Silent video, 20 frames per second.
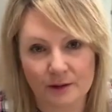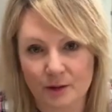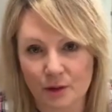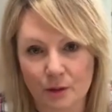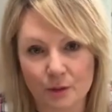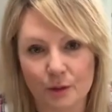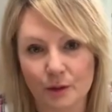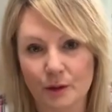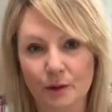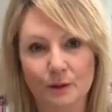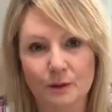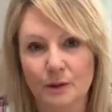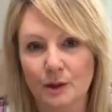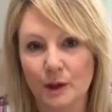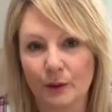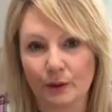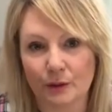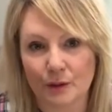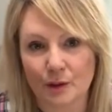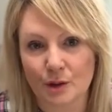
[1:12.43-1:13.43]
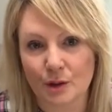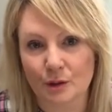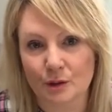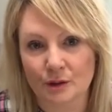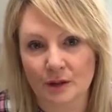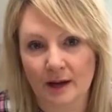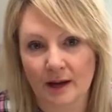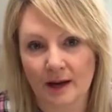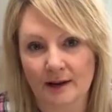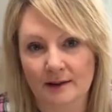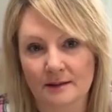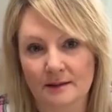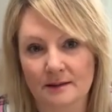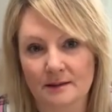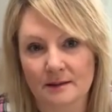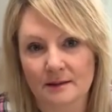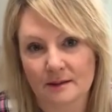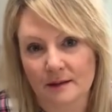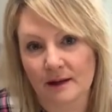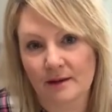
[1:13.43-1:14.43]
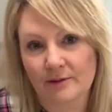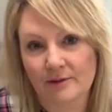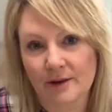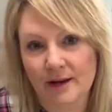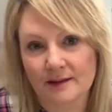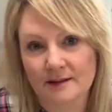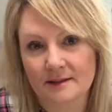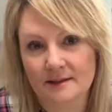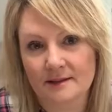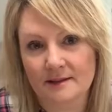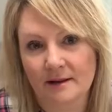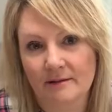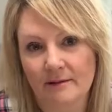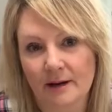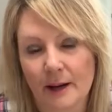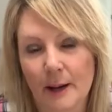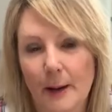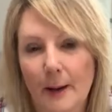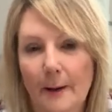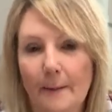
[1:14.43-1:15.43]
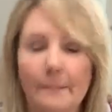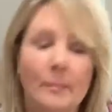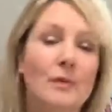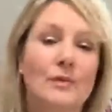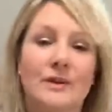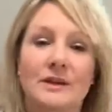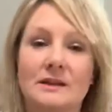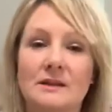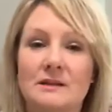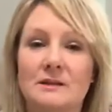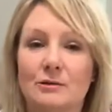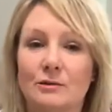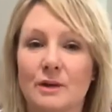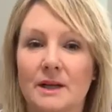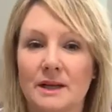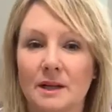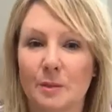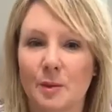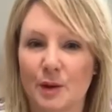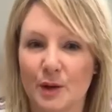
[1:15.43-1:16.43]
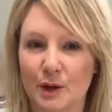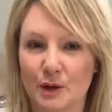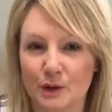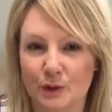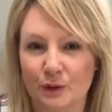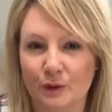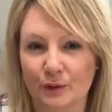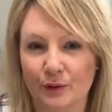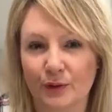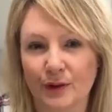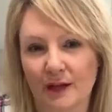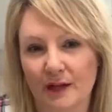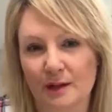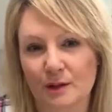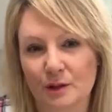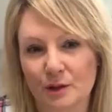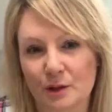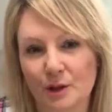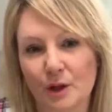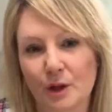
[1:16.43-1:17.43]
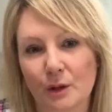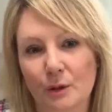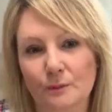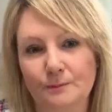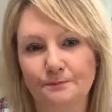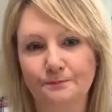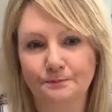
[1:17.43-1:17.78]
Do use those and use the guidance if necessary, but this is a really personal thing to do.